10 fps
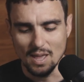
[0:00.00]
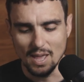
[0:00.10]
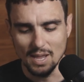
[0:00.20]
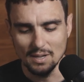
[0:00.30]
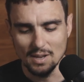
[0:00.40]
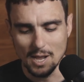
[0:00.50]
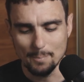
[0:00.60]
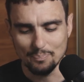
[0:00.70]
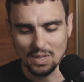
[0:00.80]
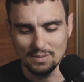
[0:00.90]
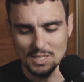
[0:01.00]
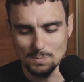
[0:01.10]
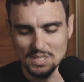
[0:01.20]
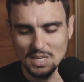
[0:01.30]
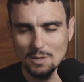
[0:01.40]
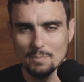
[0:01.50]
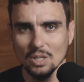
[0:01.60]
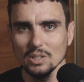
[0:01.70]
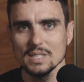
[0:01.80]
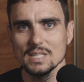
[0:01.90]
And this particular
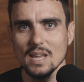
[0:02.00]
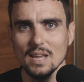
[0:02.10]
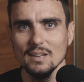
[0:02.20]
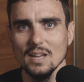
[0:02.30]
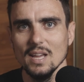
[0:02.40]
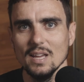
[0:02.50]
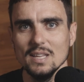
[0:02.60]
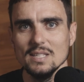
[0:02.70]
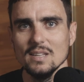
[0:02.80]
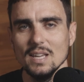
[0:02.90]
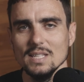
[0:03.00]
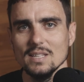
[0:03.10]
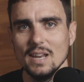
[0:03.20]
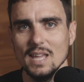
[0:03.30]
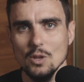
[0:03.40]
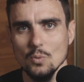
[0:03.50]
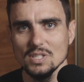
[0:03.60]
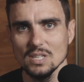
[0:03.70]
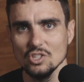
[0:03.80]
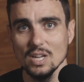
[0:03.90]
builder said, he said he
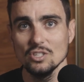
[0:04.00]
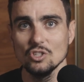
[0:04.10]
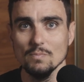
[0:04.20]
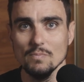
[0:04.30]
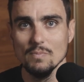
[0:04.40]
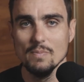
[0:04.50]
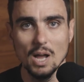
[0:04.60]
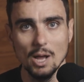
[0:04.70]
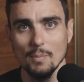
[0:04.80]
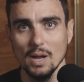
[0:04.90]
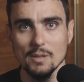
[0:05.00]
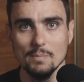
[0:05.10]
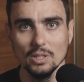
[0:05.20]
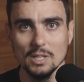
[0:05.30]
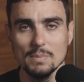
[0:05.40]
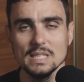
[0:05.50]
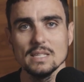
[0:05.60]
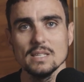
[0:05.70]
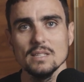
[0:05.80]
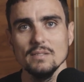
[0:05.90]
would suggest to other building
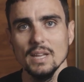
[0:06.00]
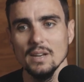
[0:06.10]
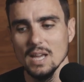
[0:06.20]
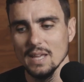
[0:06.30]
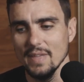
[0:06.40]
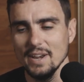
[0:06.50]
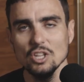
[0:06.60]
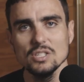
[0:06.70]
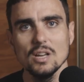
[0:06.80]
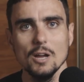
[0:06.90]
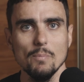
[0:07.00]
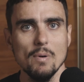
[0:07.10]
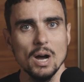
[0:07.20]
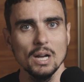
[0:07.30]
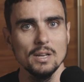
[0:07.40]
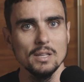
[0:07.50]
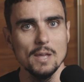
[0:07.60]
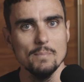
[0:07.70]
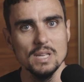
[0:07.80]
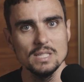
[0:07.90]
businesses that they don't start marketing
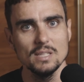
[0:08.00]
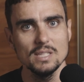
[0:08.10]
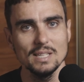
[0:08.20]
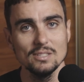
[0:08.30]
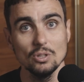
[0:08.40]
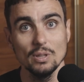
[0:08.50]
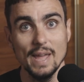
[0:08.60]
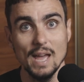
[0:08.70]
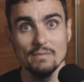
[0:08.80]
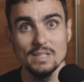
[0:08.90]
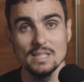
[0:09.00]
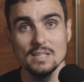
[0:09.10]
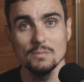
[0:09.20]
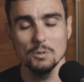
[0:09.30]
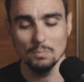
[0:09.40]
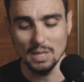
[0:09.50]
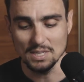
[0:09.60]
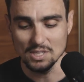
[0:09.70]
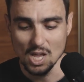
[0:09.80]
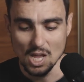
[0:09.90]
their business until they have a system in
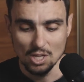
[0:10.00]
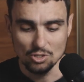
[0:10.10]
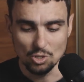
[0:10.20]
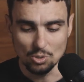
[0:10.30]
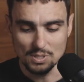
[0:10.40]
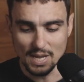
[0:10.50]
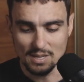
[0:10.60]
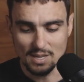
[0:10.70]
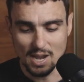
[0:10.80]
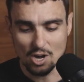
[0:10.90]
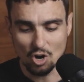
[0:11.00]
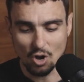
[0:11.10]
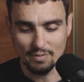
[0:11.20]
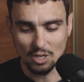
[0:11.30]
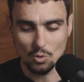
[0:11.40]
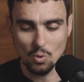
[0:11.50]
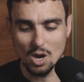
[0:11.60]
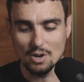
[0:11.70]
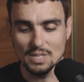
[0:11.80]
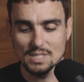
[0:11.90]
place to take care of
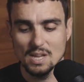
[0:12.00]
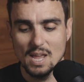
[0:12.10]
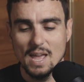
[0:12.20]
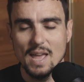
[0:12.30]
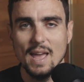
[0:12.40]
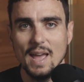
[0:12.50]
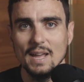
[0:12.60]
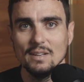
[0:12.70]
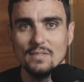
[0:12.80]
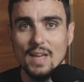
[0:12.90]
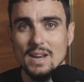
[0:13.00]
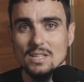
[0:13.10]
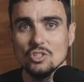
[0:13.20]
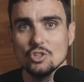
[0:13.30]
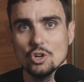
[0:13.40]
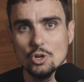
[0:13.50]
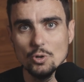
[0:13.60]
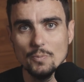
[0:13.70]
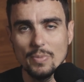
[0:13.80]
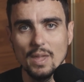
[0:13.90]
inquiries. And that is
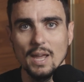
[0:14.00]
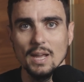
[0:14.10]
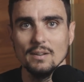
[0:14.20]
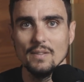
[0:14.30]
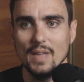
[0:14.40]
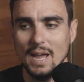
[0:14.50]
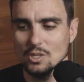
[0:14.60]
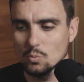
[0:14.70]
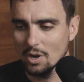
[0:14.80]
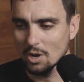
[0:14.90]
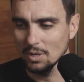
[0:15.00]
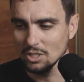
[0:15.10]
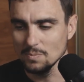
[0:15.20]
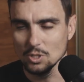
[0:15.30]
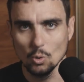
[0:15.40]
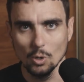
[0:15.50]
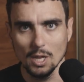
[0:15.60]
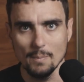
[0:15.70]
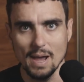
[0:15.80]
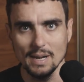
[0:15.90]
true. And that is what I'm going to be
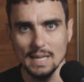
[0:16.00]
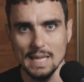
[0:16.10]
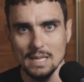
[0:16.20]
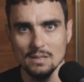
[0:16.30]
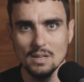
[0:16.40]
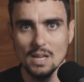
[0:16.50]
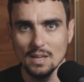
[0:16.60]
talking about in